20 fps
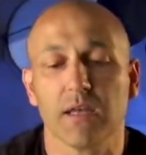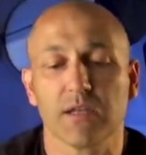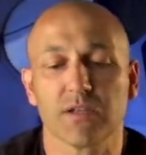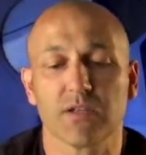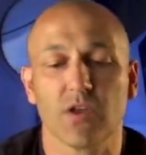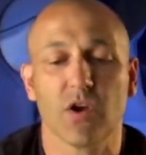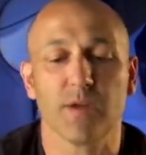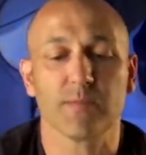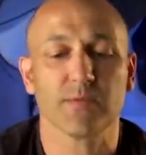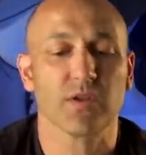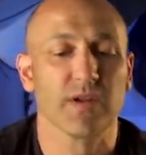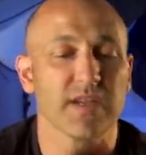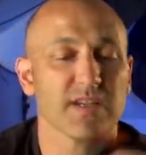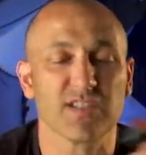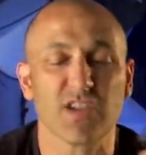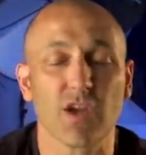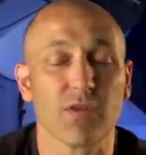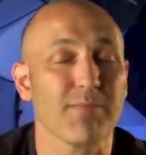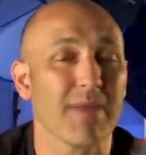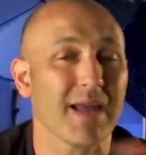times on it,
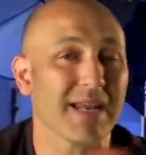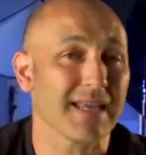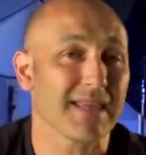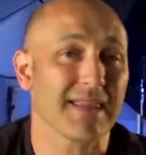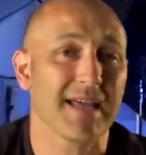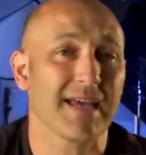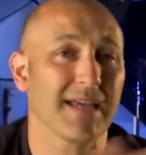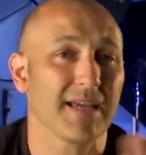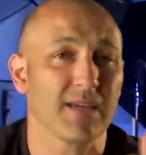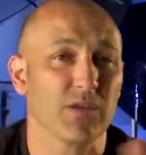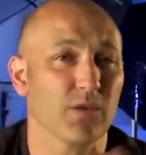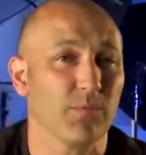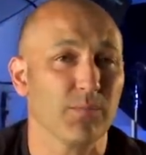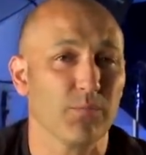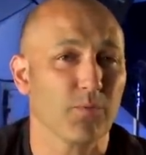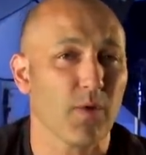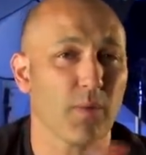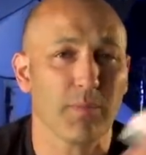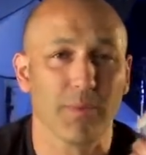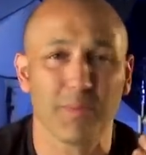so many that you
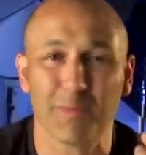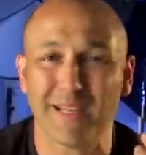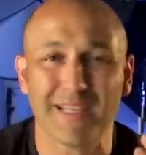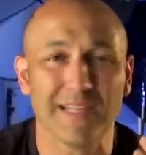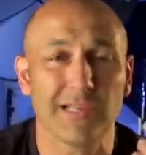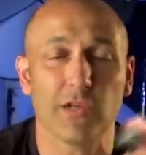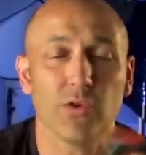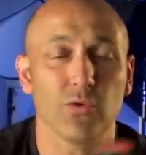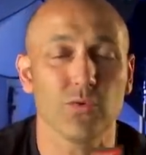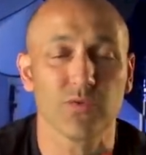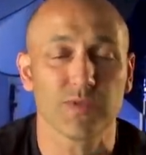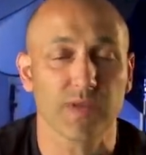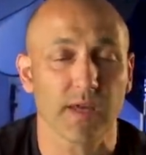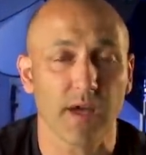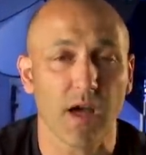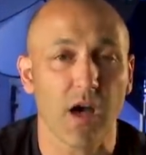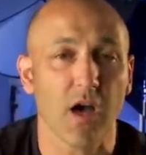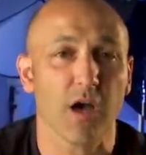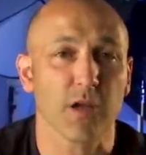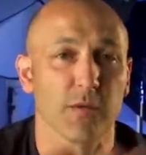probably lose the
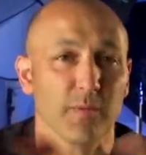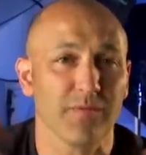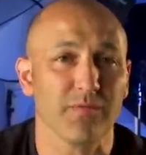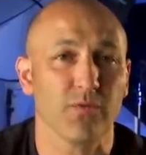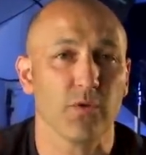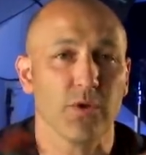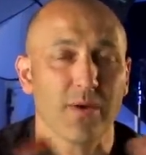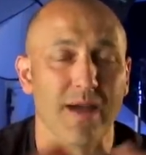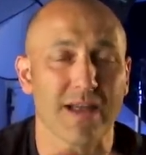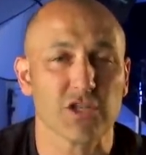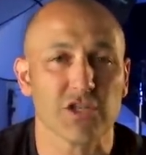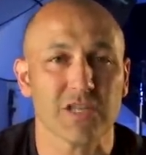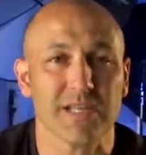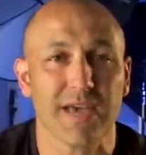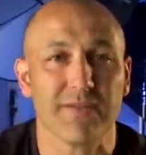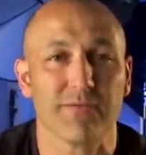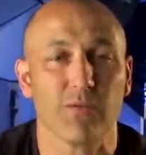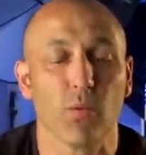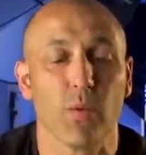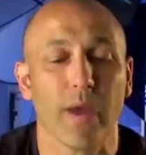card before you actually
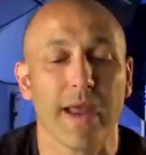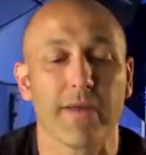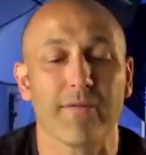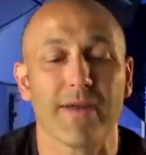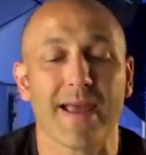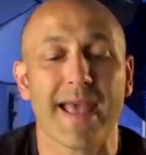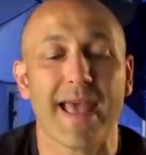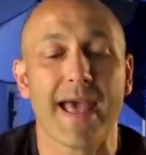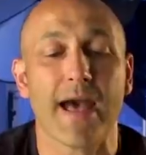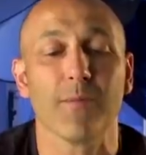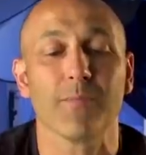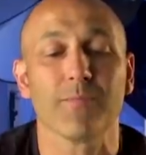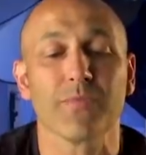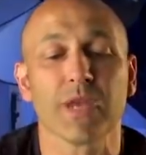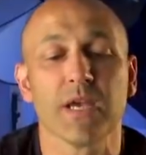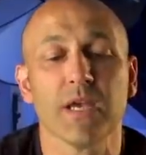ever wear it out.